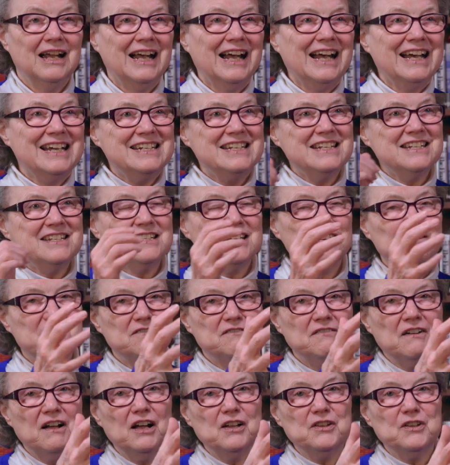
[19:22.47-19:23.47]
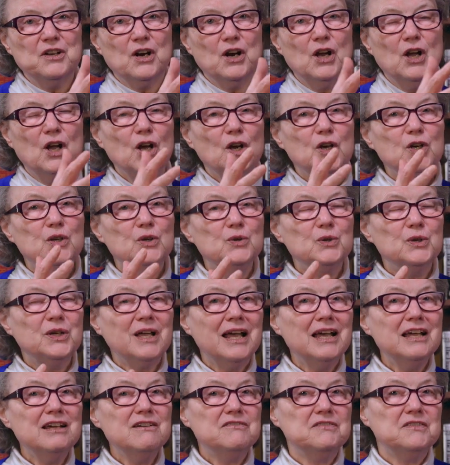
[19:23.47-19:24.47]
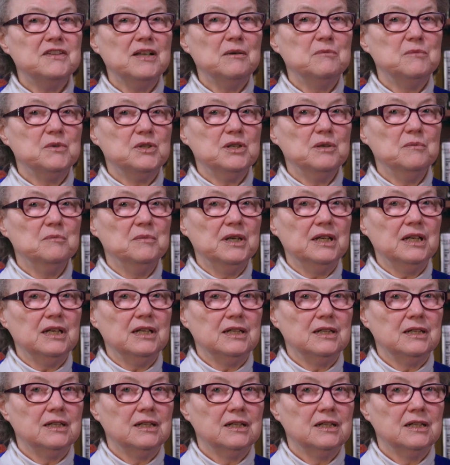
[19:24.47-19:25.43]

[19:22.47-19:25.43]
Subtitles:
And he said, Father, you gave them to me.